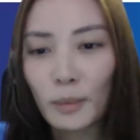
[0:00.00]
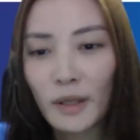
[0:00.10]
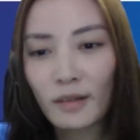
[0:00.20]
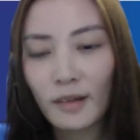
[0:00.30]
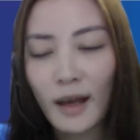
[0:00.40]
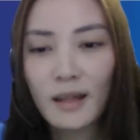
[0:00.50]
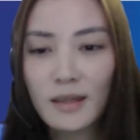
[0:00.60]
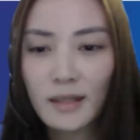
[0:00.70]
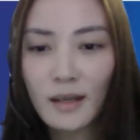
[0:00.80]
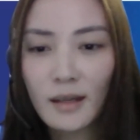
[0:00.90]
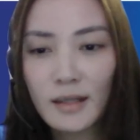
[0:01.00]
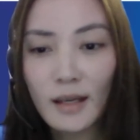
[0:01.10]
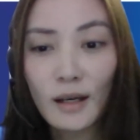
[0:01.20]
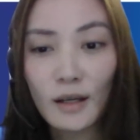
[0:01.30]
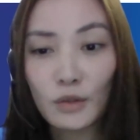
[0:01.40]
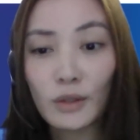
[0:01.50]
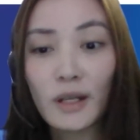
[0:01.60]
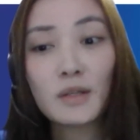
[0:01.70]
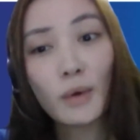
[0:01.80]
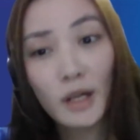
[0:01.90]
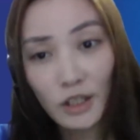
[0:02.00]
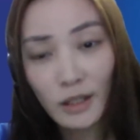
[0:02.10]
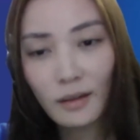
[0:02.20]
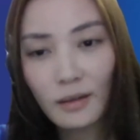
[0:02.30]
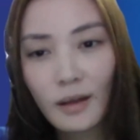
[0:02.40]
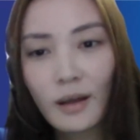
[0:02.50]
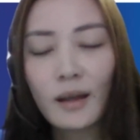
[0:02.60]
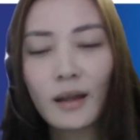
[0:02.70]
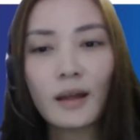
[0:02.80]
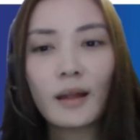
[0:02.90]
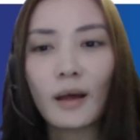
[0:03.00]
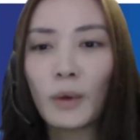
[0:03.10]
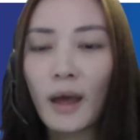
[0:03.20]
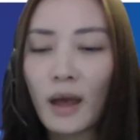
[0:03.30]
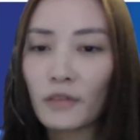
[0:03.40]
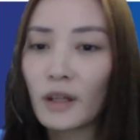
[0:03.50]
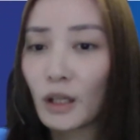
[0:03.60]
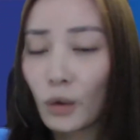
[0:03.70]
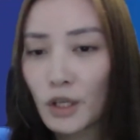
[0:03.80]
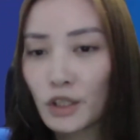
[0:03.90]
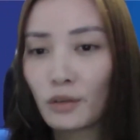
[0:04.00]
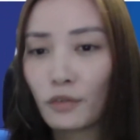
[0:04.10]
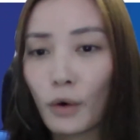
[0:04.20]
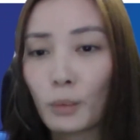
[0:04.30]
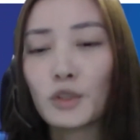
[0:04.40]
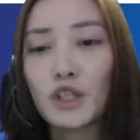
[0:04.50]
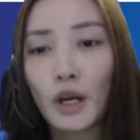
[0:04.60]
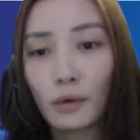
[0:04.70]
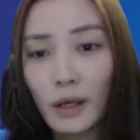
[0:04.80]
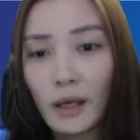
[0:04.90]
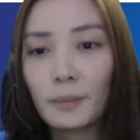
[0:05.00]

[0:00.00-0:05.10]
this answers Julian's question. We have another question from Jerry.